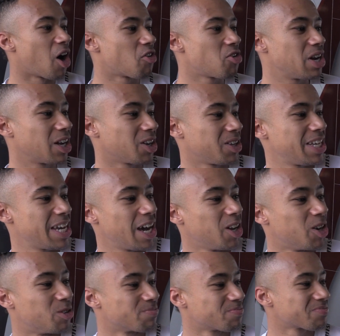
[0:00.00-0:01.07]
I really like the
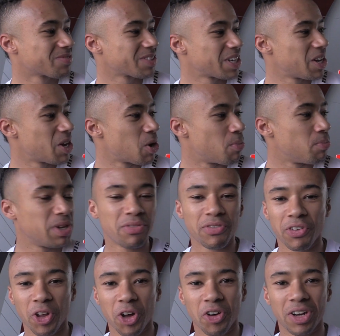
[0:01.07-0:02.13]
yellow. Me and
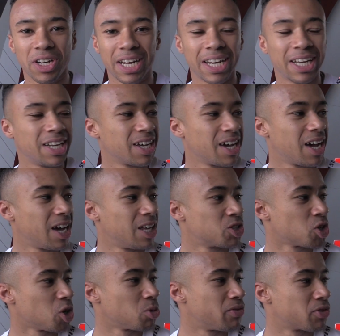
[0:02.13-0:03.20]
Florian and
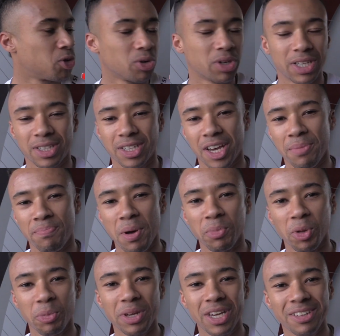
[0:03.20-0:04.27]
Todd, we've called it
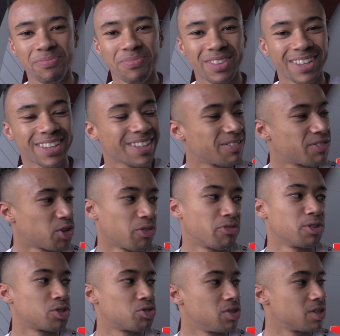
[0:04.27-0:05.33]
Bumblebee for
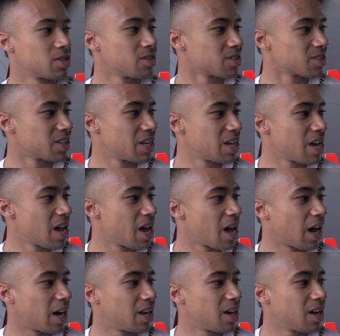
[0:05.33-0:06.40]
obvious reasons.
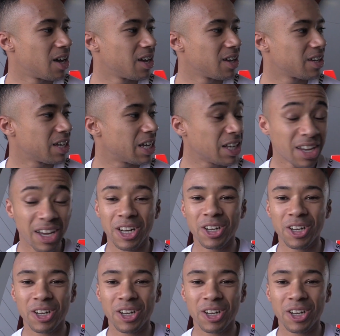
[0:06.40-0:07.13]
And yeah,